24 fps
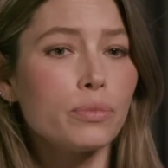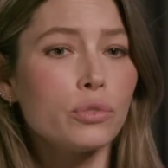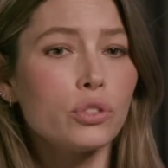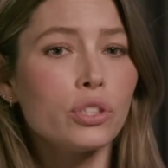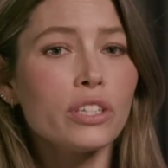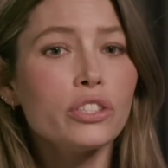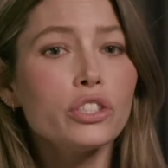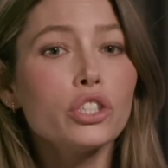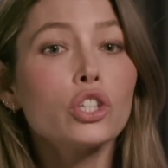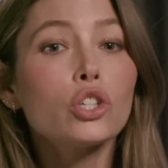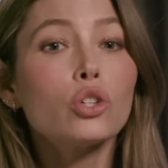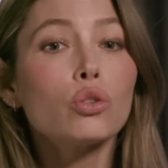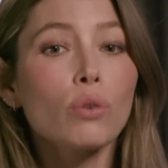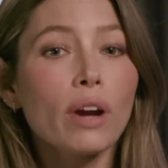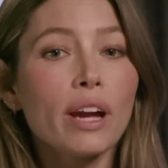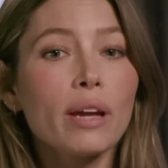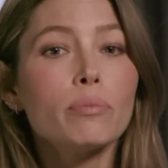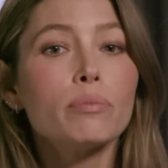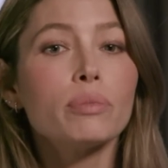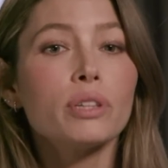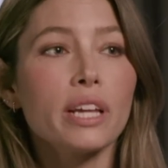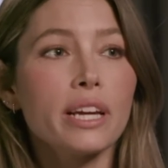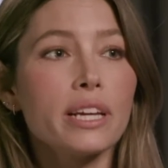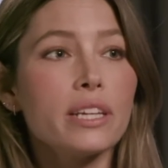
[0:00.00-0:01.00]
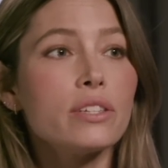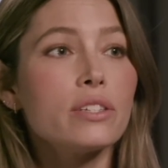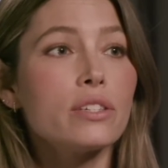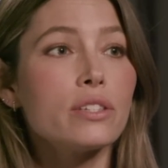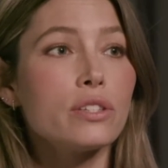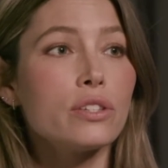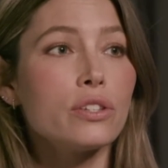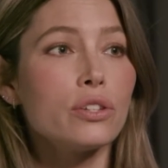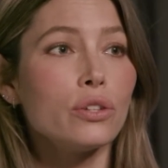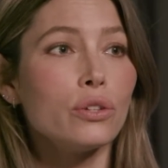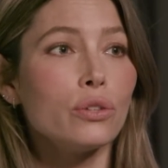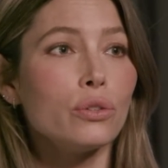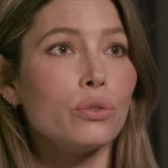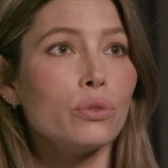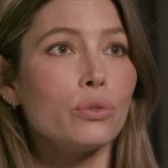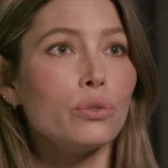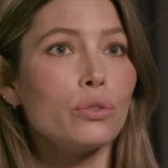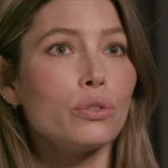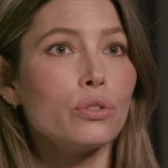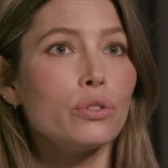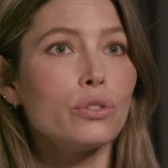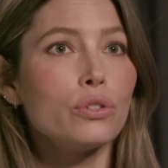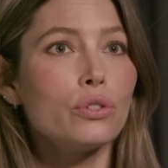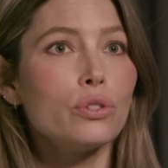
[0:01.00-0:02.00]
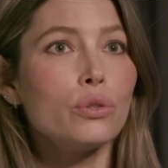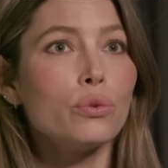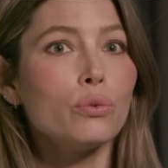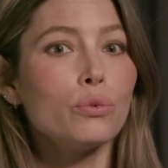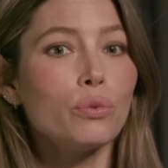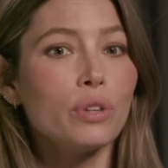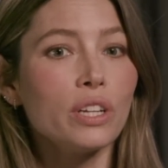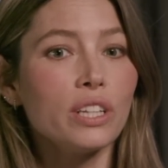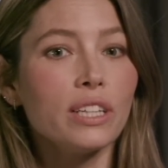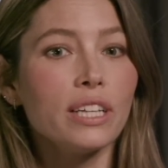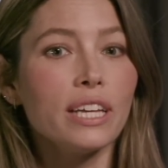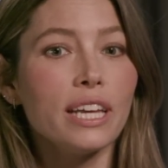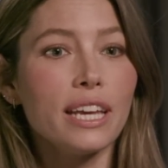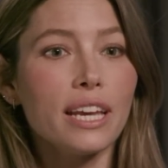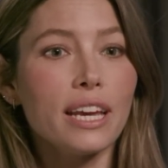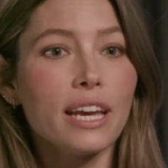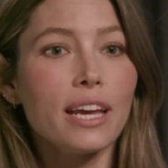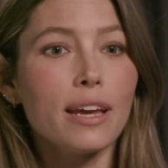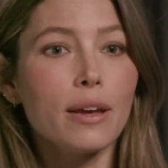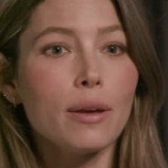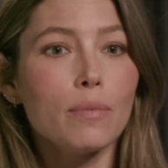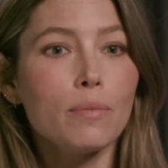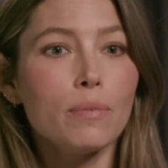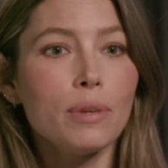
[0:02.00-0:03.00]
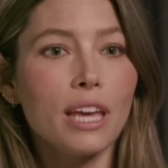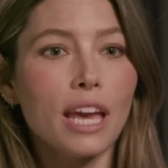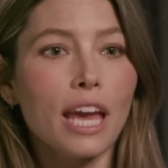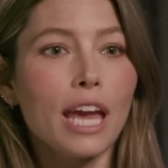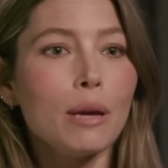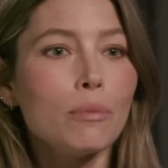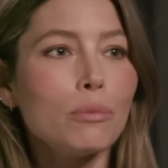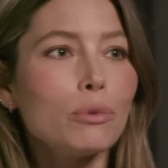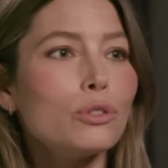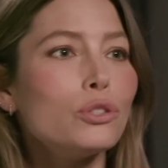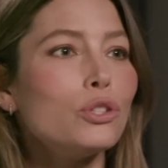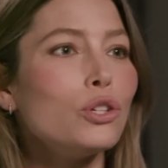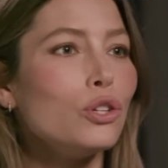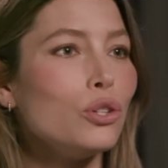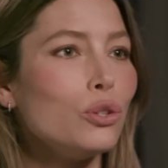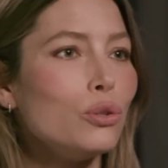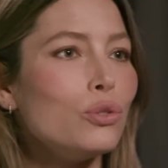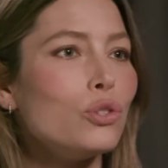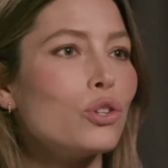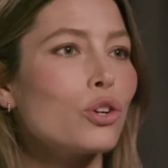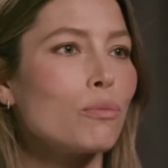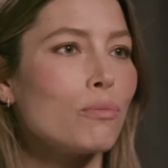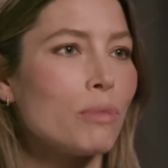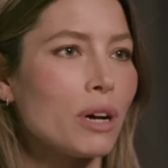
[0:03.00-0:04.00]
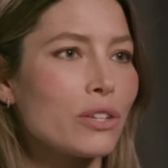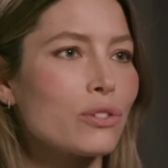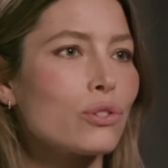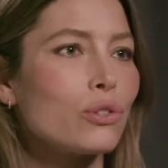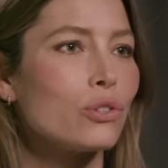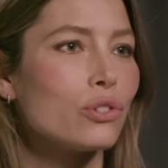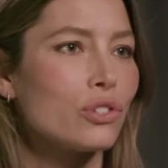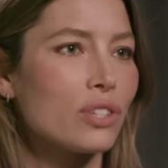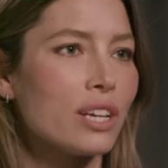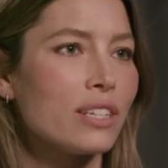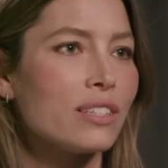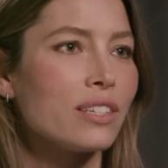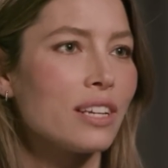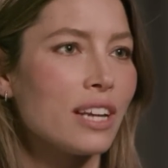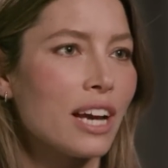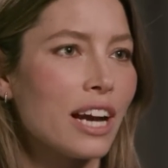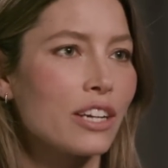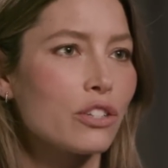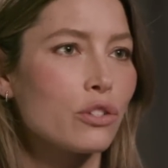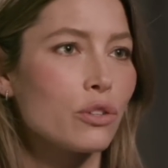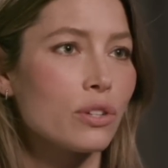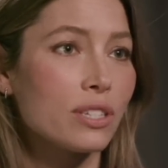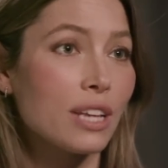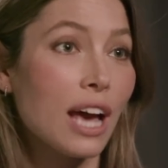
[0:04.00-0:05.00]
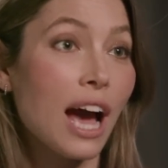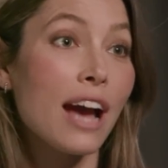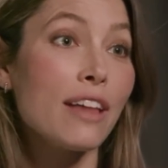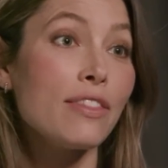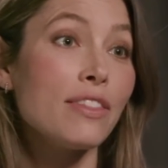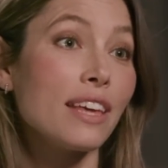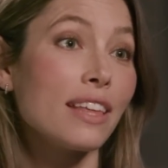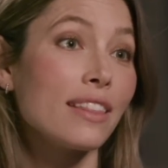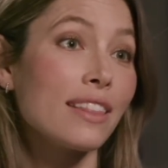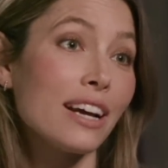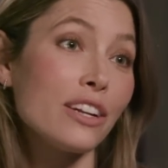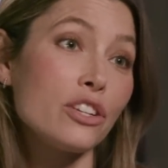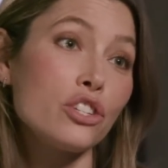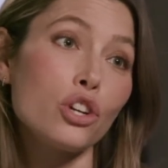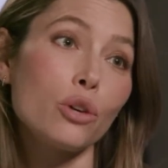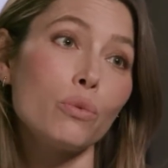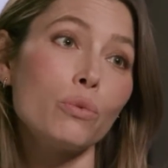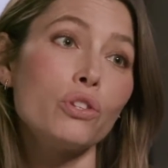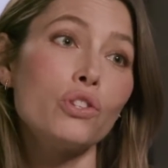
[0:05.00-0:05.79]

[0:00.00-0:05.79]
such a great place to to really be able to use your muscles as an actress. I think that show